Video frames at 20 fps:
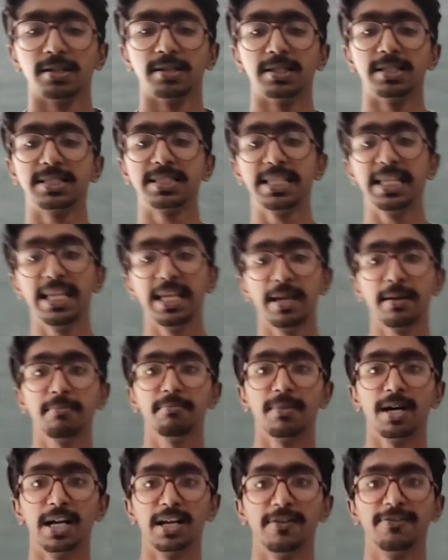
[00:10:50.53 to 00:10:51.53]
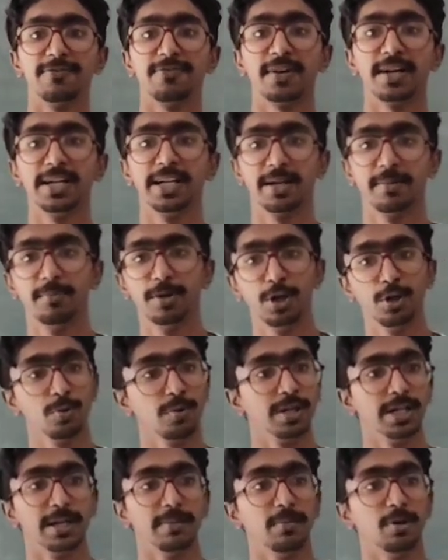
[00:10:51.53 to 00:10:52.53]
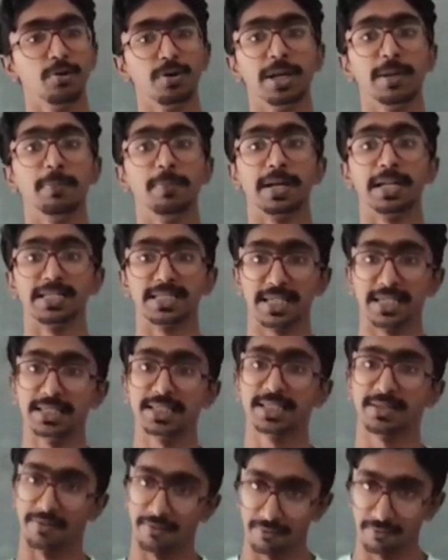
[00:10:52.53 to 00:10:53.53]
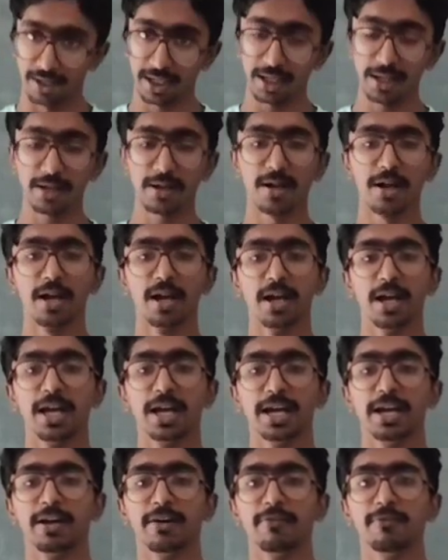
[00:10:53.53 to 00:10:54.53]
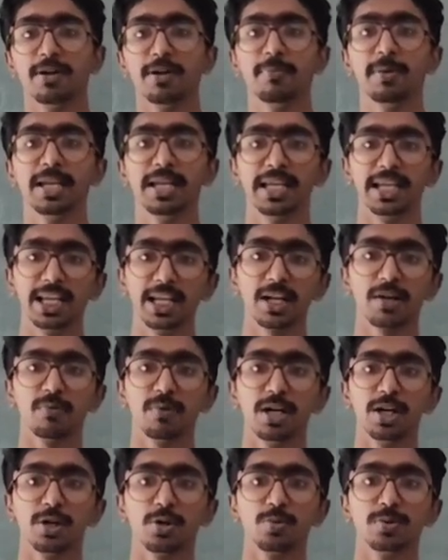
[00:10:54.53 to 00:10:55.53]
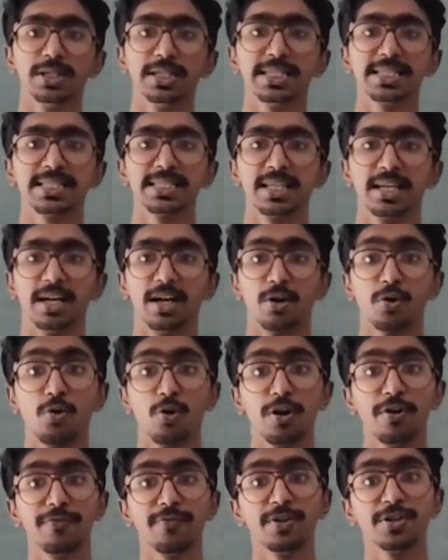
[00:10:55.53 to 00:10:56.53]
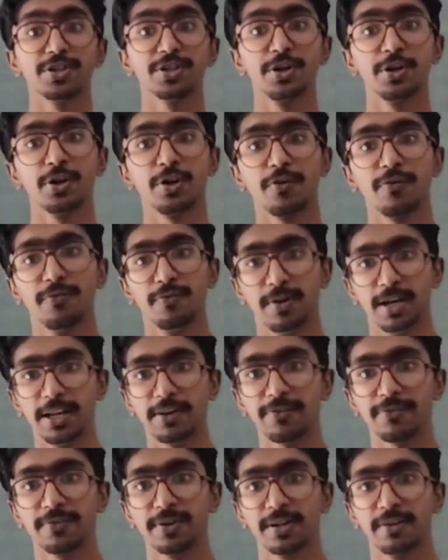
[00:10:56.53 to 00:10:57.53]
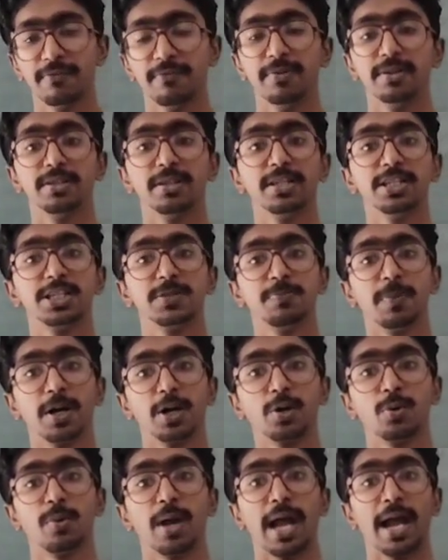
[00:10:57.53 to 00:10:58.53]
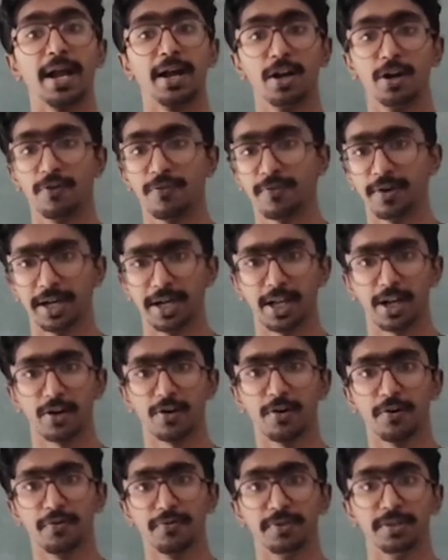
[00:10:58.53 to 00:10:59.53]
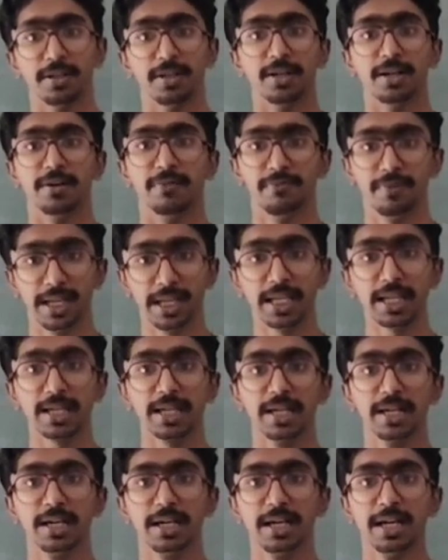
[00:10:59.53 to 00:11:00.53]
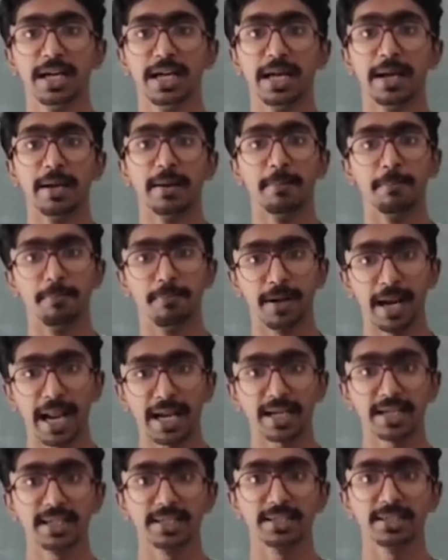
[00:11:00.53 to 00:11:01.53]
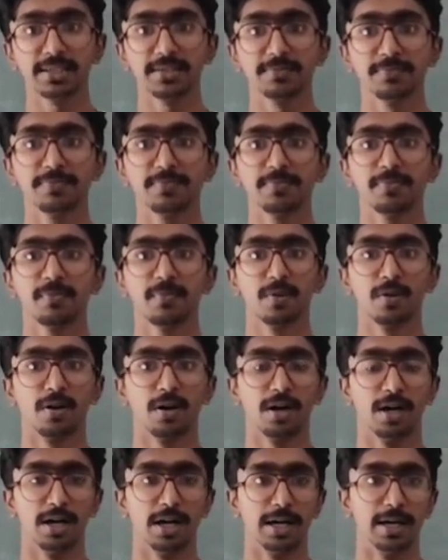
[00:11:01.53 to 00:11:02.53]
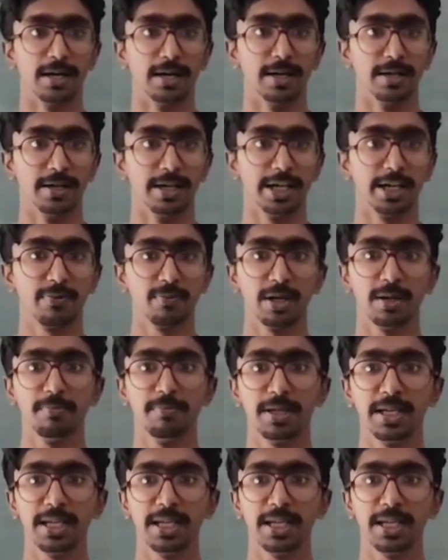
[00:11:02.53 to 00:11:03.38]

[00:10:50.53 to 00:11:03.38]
The Cm alpha W represents wing, will be equal to this coefficient of lift with respect to angle of attack of the wing. Bracket, it will